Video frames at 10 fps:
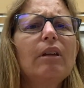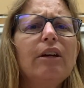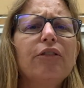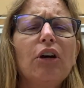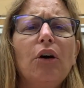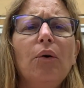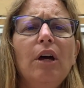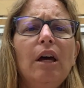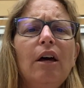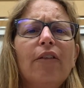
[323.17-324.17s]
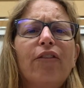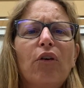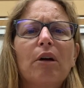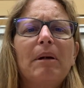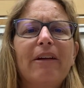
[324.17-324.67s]
So
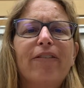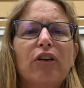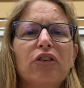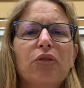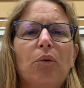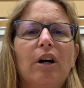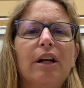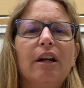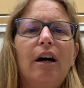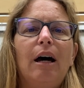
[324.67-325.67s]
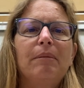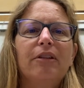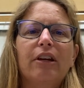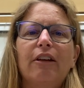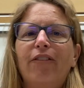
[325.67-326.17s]
for my first one, I'm just
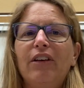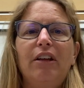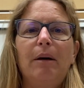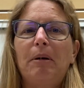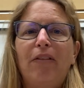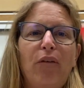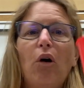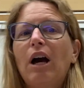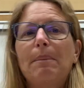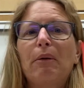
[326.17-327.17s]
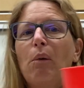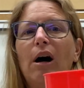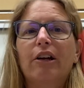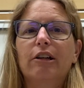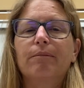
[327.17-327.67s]
going to fill up a full cup of
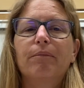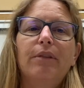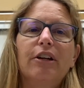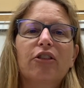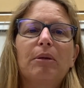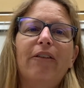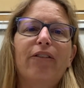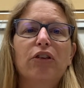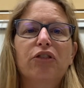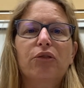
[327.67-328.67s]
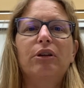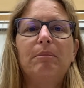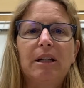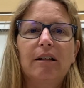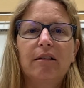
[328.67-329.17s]
water. There's my first
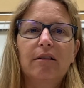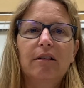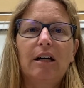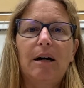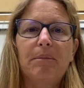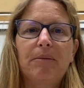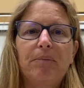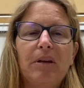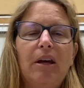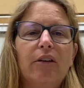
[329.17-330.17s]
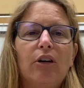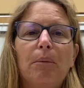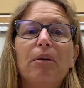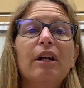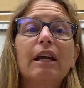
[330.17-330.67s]
treatment cup. So I'll
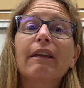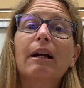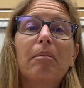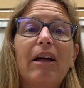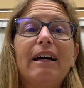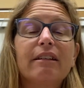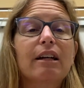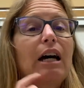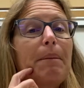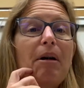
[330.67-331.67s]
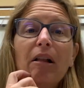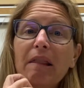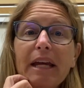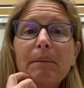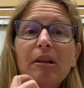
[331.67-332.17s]
put it in like a plastic cup. I'll
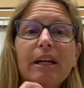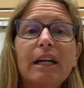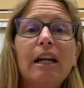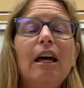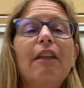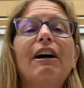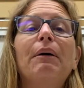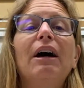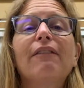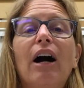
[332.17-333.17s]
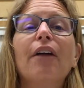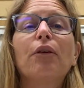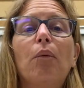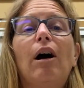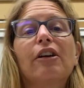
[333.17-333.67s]
label it. That way I've got the
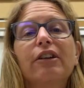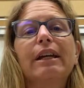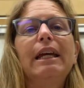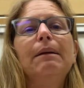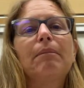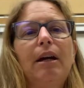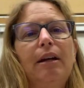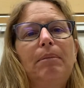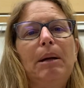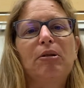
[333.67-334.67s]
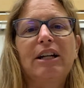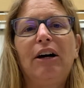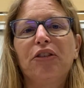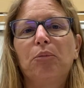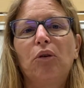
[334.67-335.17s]
water to keep my paper
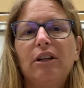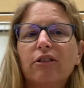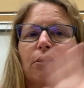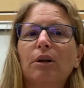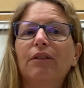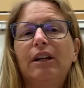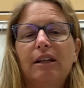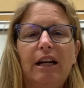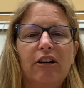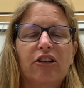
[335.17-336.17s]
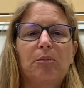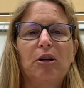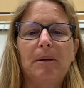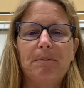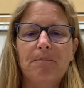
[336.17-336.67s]
towels moist throughout the entire experiment.